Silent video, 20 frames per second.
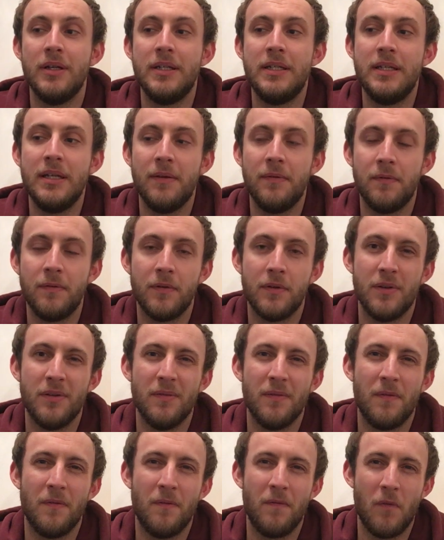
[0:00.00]
different
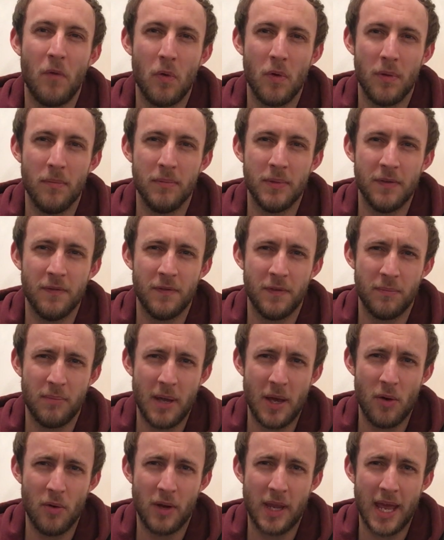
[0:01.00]
forms of
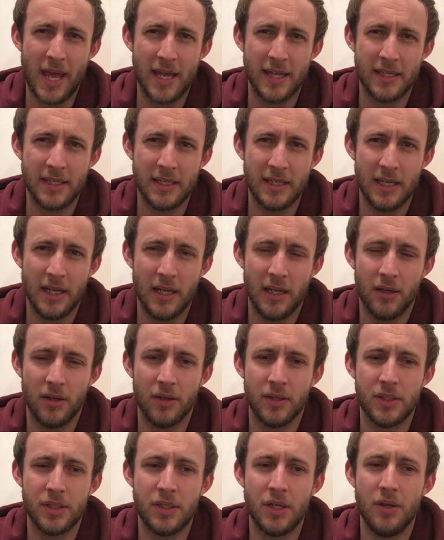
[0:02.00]
spell casting.
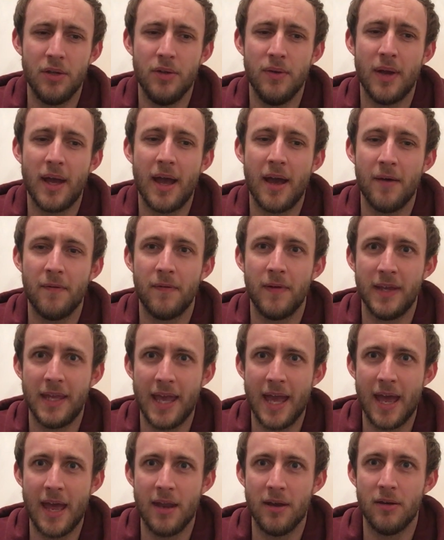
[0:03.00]
So you have,
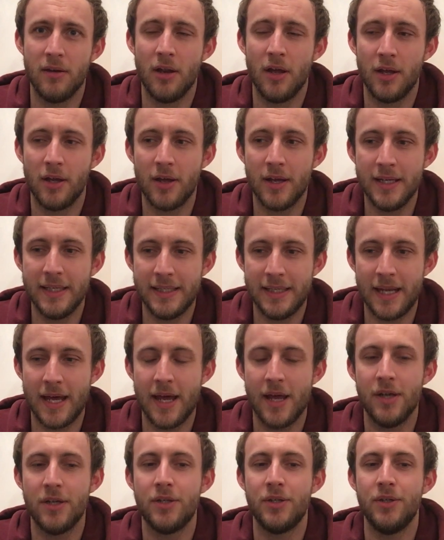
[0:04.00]
again, like I
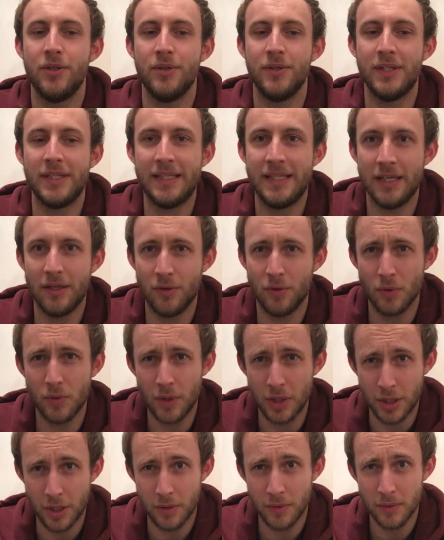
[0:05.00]
said, your single
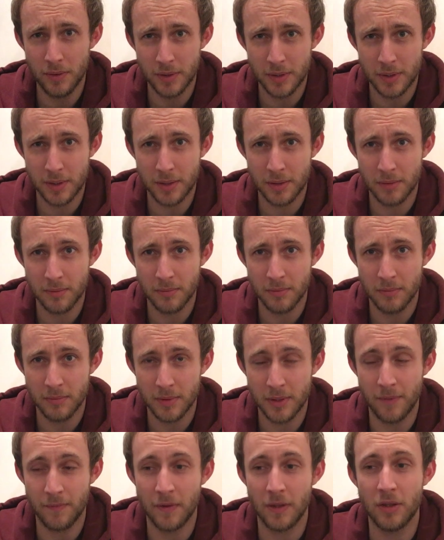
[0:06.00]
use,
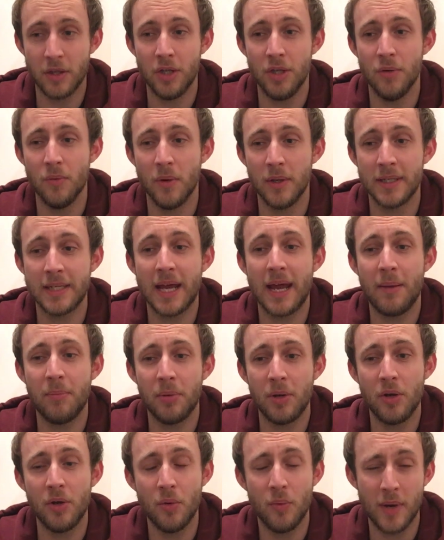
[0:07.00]
something that you want to
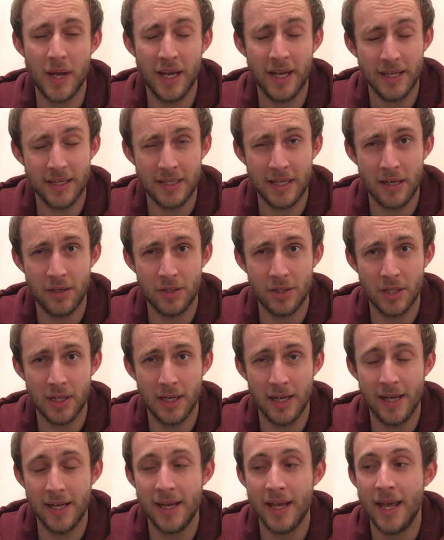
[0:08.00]
happen quick
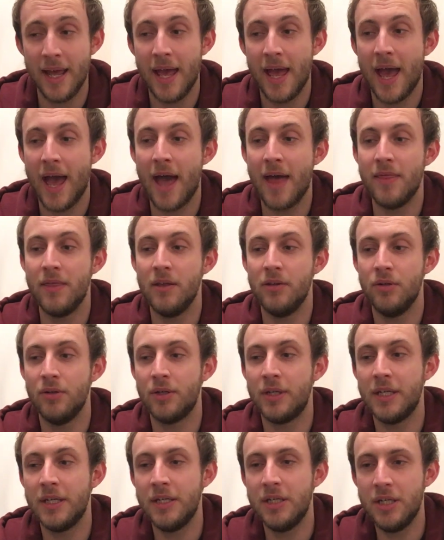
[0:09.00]
essentially, and then your
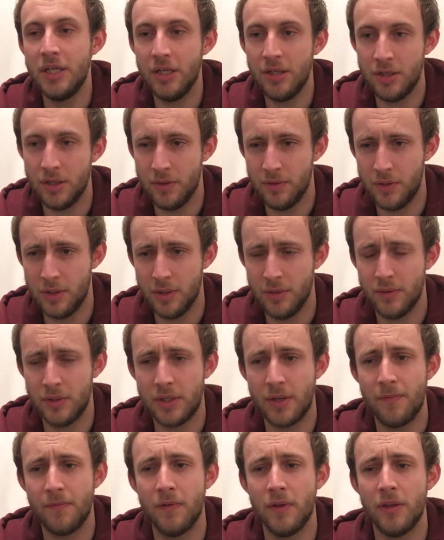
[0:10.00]
continued use,
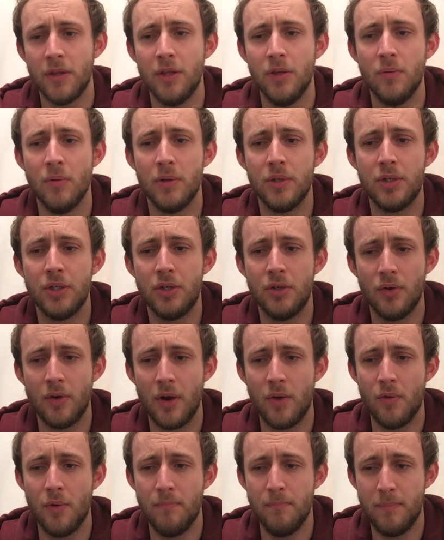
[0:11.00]
something that you want to
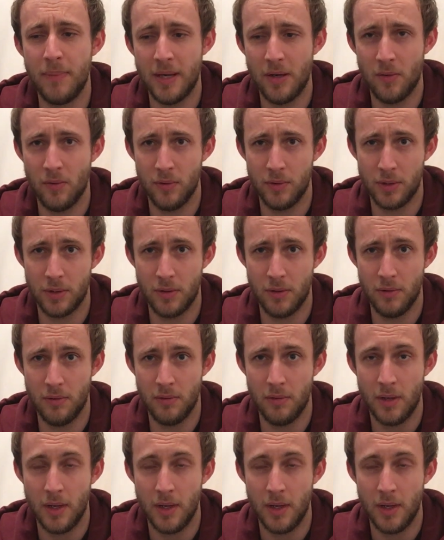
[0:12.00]
grow and build on.